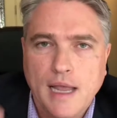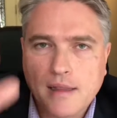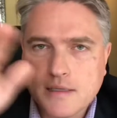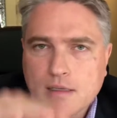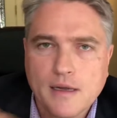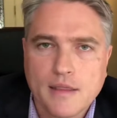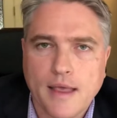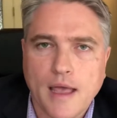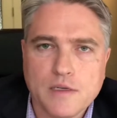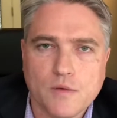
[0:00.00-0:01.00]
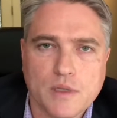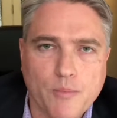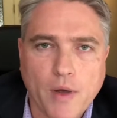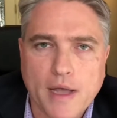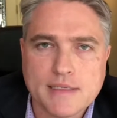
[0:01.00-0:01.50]
and let's look at the actual
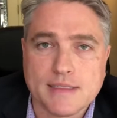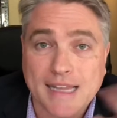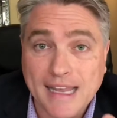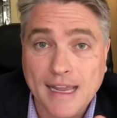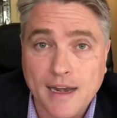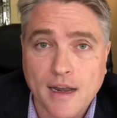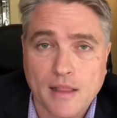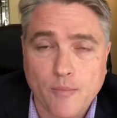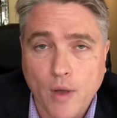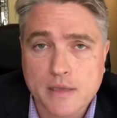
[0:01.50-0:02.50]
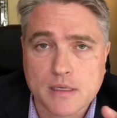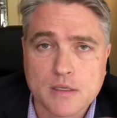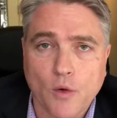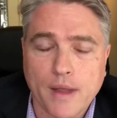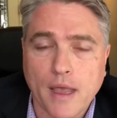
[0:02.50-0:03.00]
deposits in and deposits
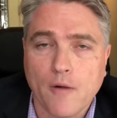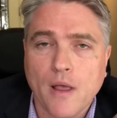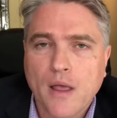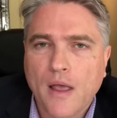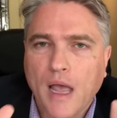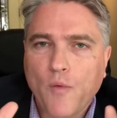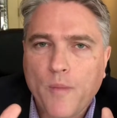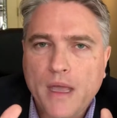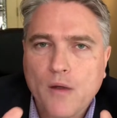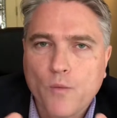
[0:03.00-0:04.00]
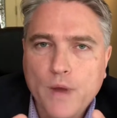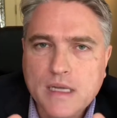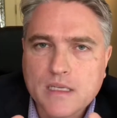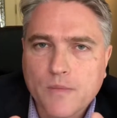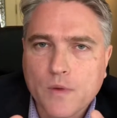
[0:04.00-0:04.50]
going out, and we'll make a
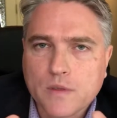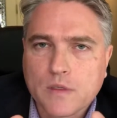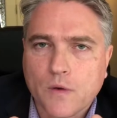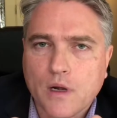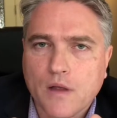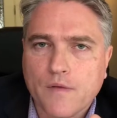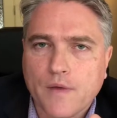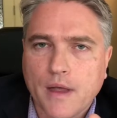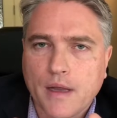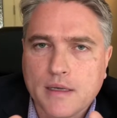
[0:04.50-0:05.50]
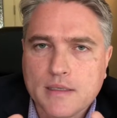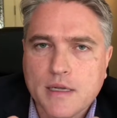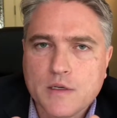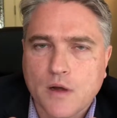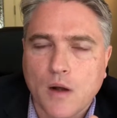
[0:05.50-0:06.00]
reasonable sort of
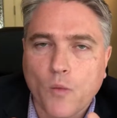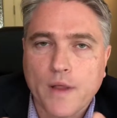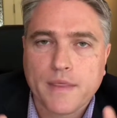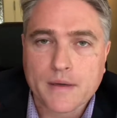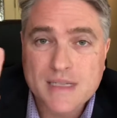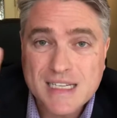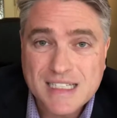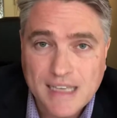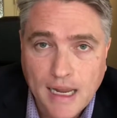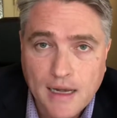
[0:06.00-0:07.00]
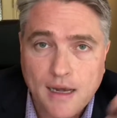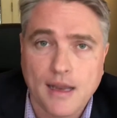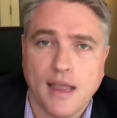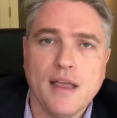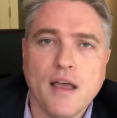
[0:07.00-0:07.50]
decision on what their
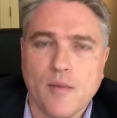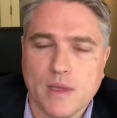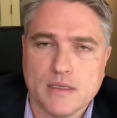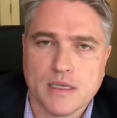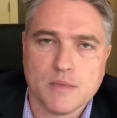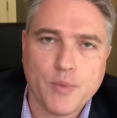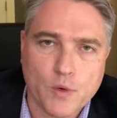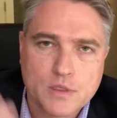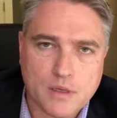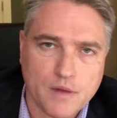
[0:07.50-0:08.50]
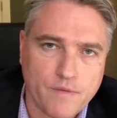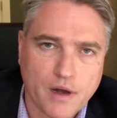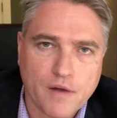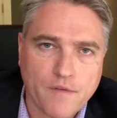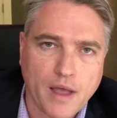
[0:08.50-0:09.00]
stated income is as opposed to their
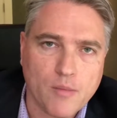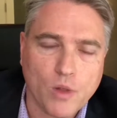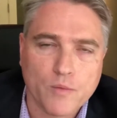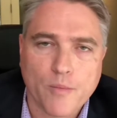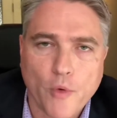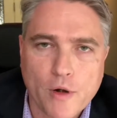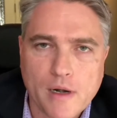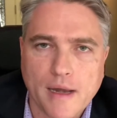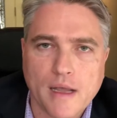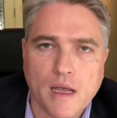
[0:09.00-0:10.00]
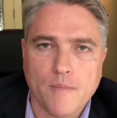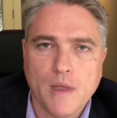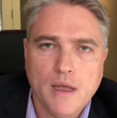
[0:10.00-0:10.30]
verifiable and reported income